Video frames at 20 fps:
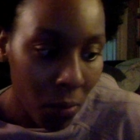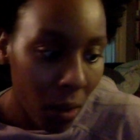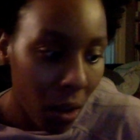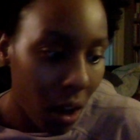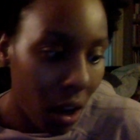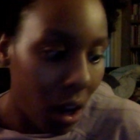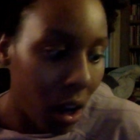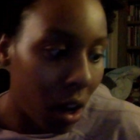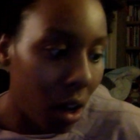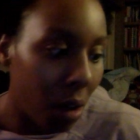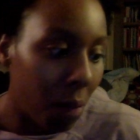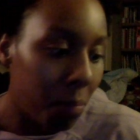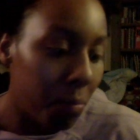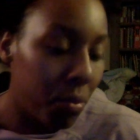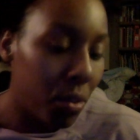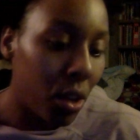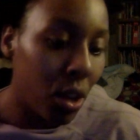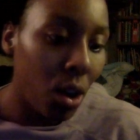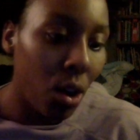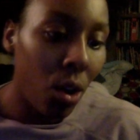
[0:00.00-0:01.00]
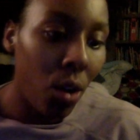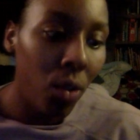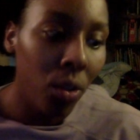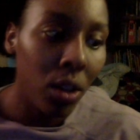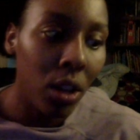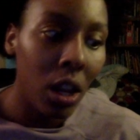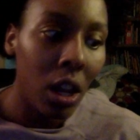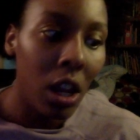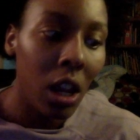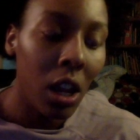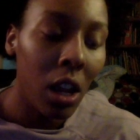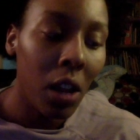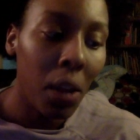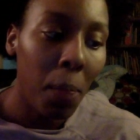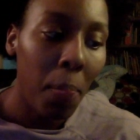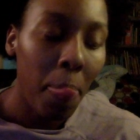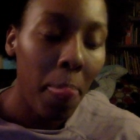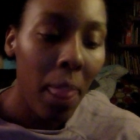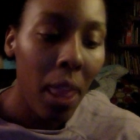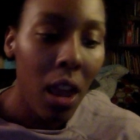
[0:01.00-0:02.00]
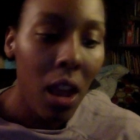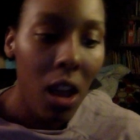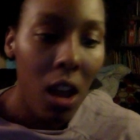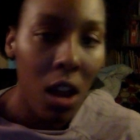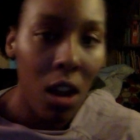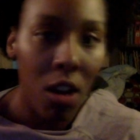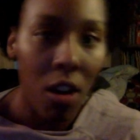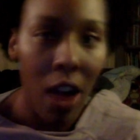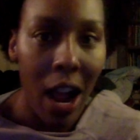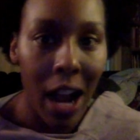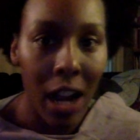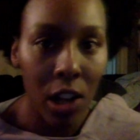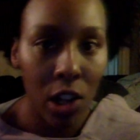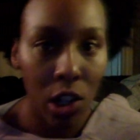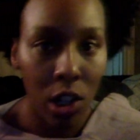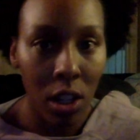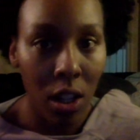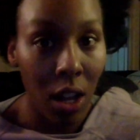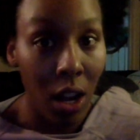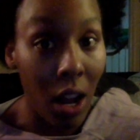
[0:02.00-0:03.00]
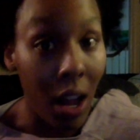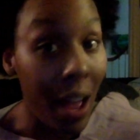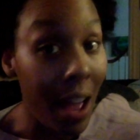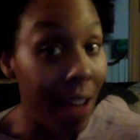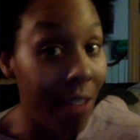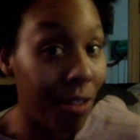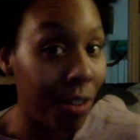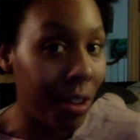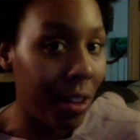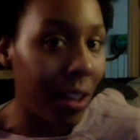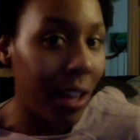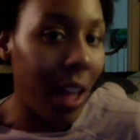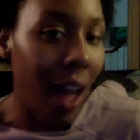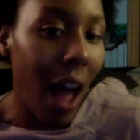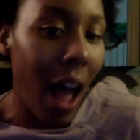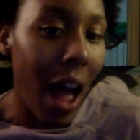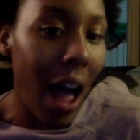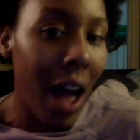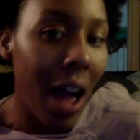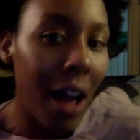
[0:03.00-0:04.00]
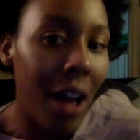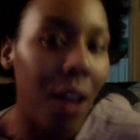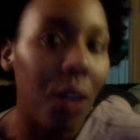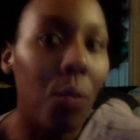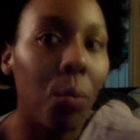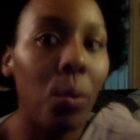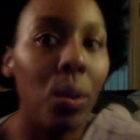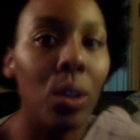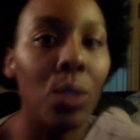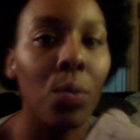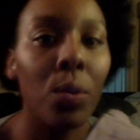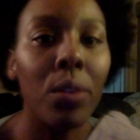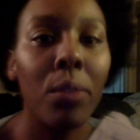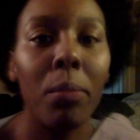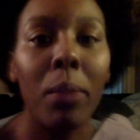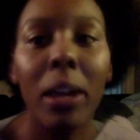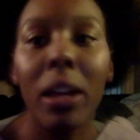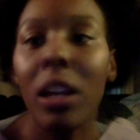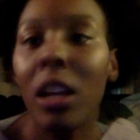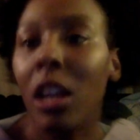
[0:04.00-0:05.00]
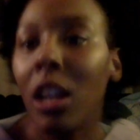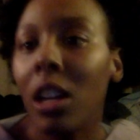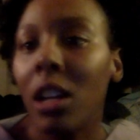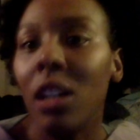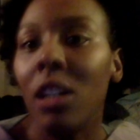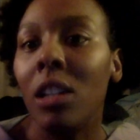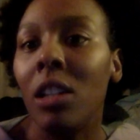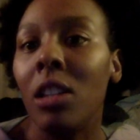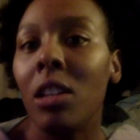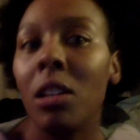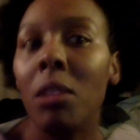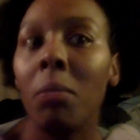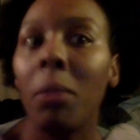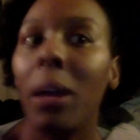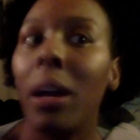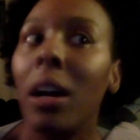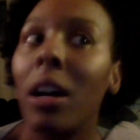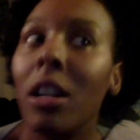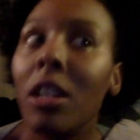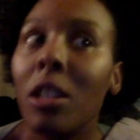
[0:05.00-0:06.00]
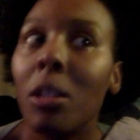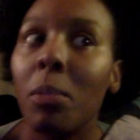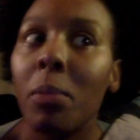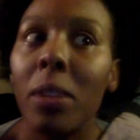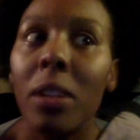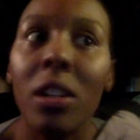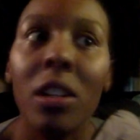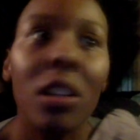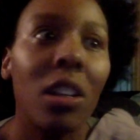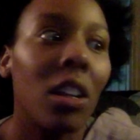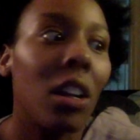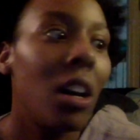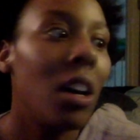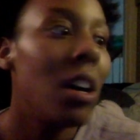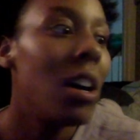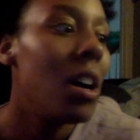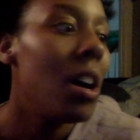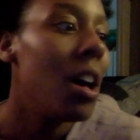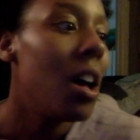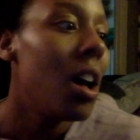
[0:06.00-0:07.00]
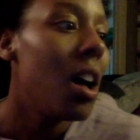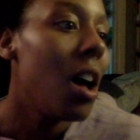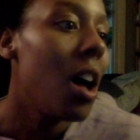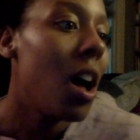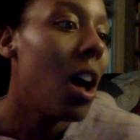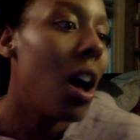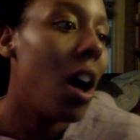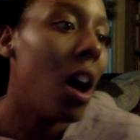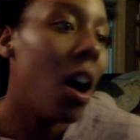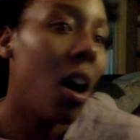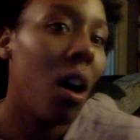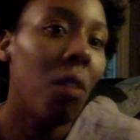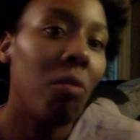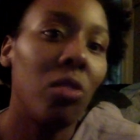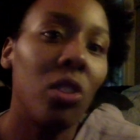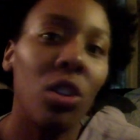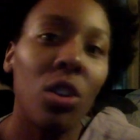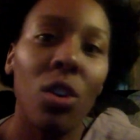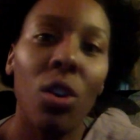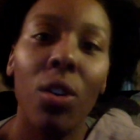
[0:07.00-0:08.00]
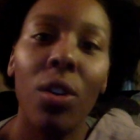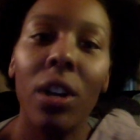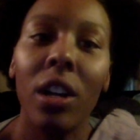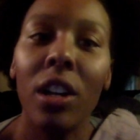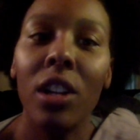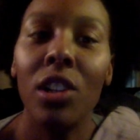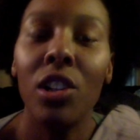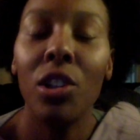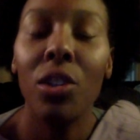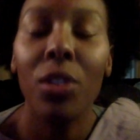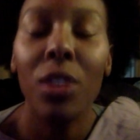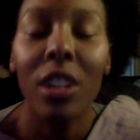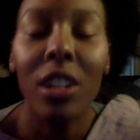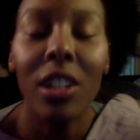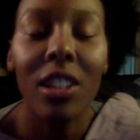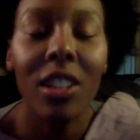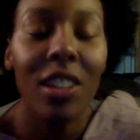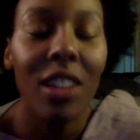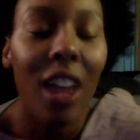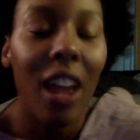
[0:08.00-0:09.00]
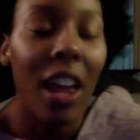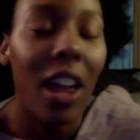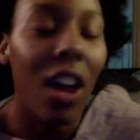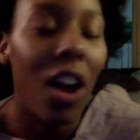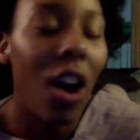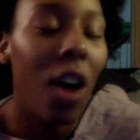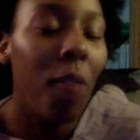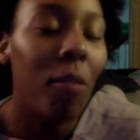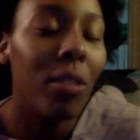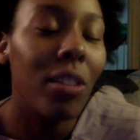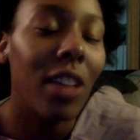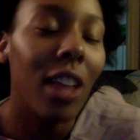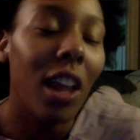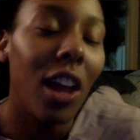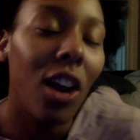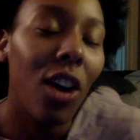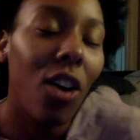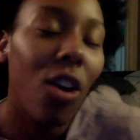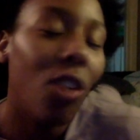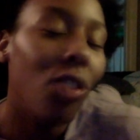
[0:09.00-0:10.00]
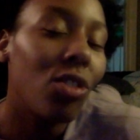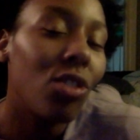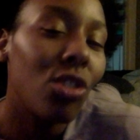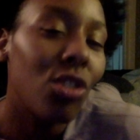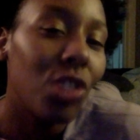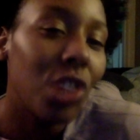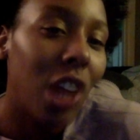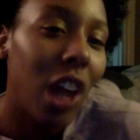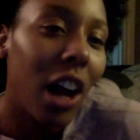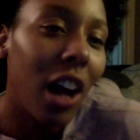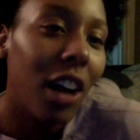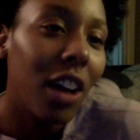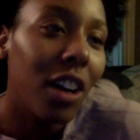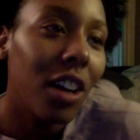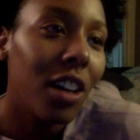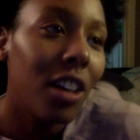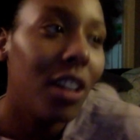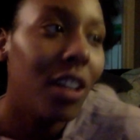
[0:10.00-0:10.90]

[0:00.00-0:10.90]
the only interaction that I had really had was with my kids and my husband. So going into it, it's like almost like a culture shock.